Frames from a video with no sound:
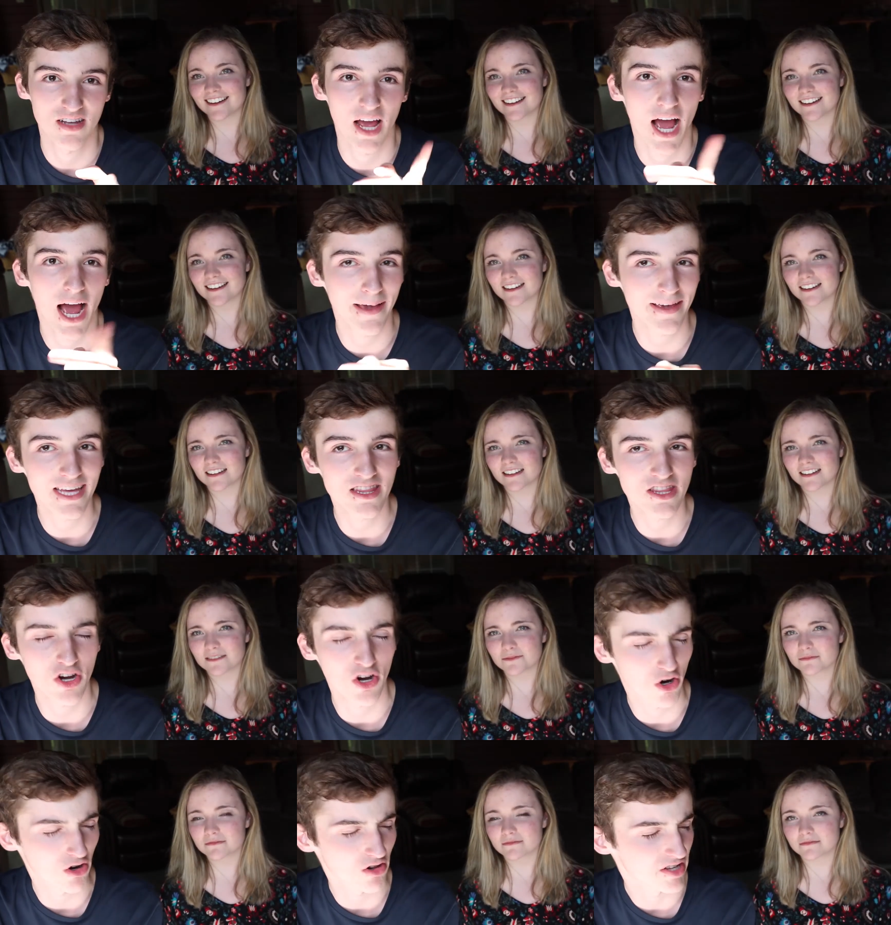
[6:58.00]
Speaker 1: I, I get
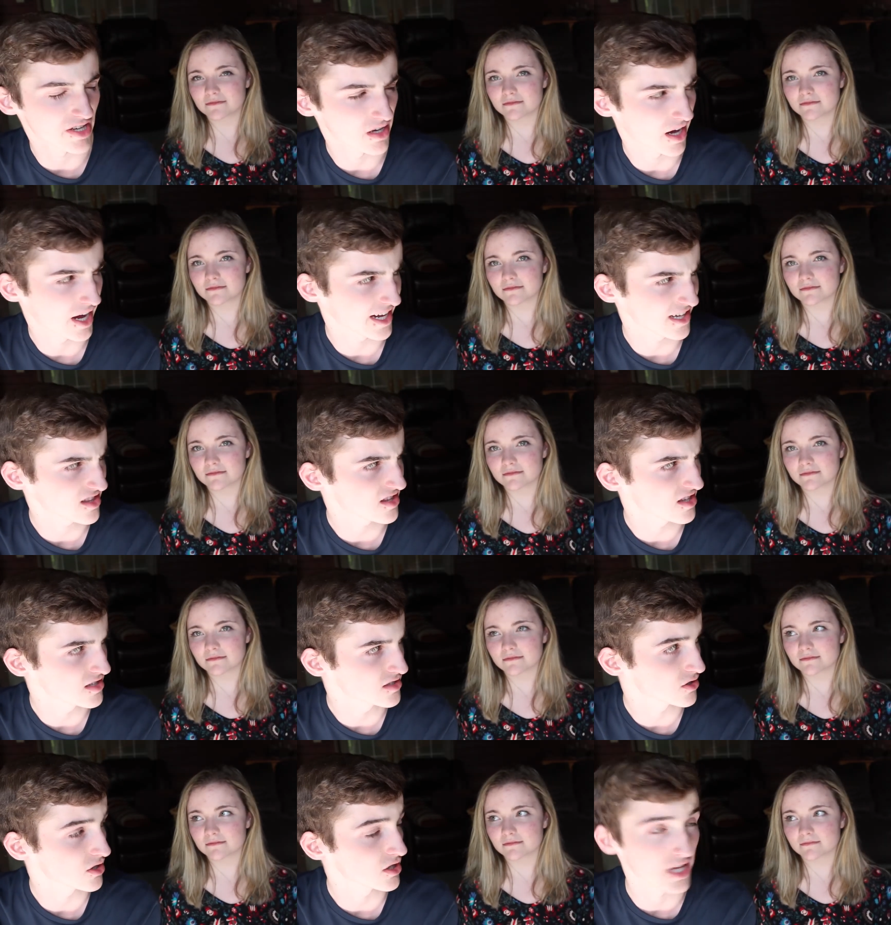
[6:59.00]
there early. I get the
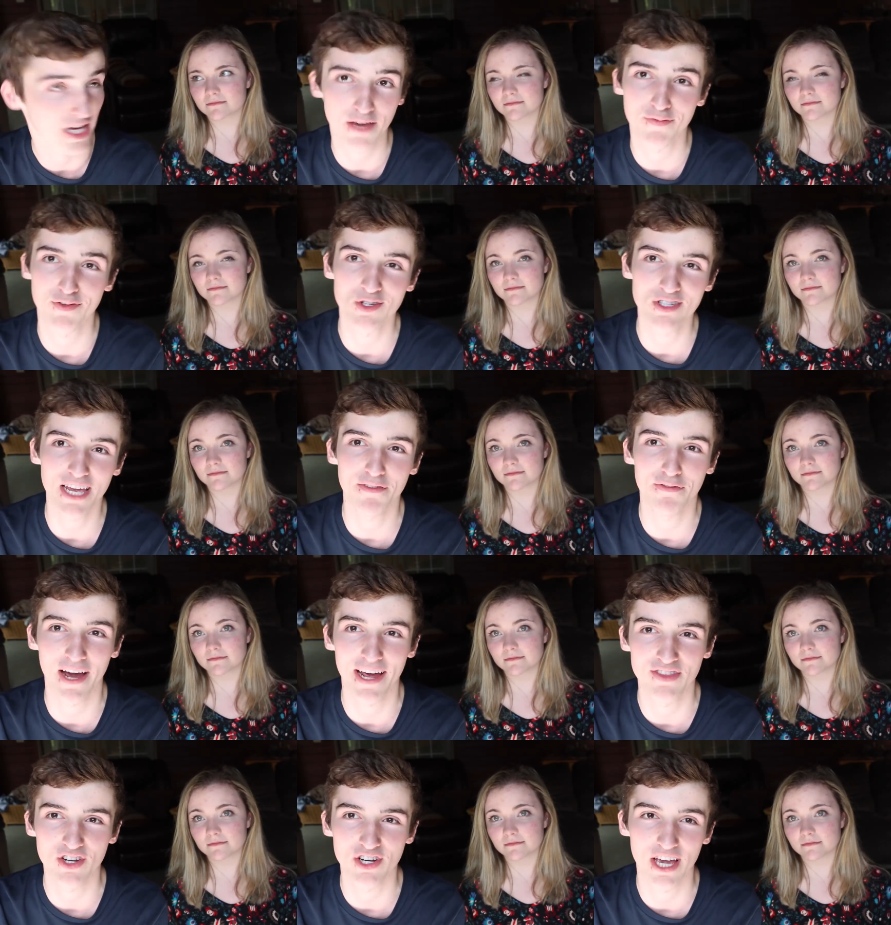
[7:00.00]
things early. Like if you say
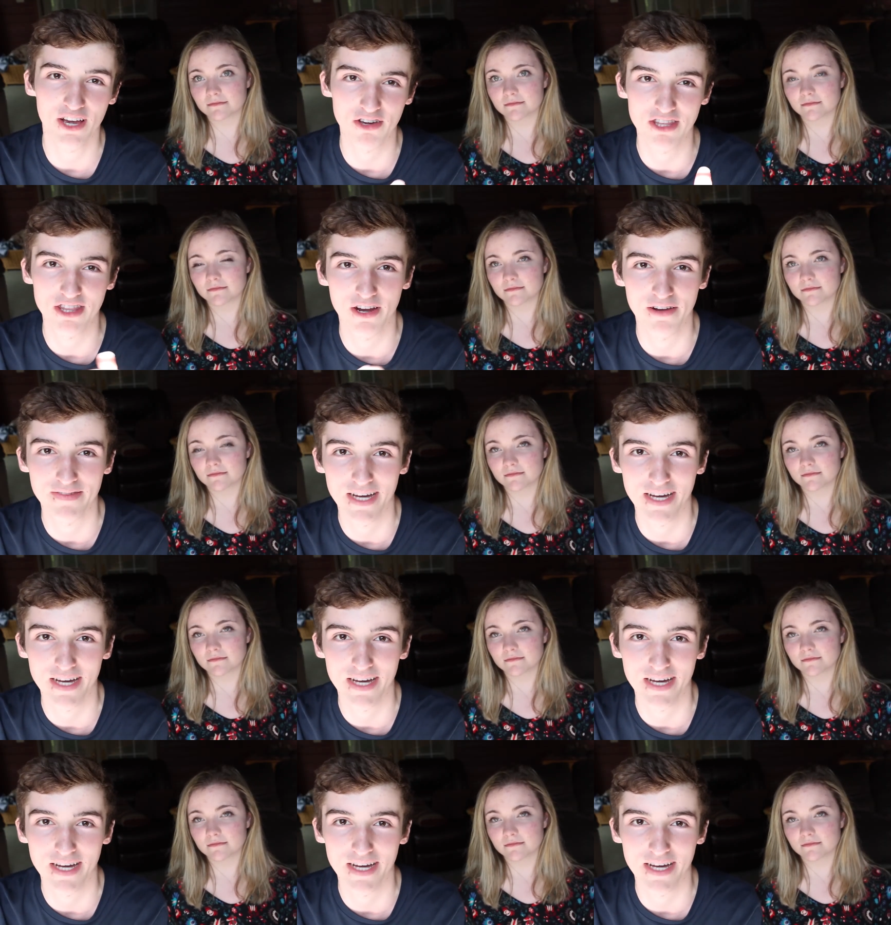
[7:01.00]
5:30, I'll get there at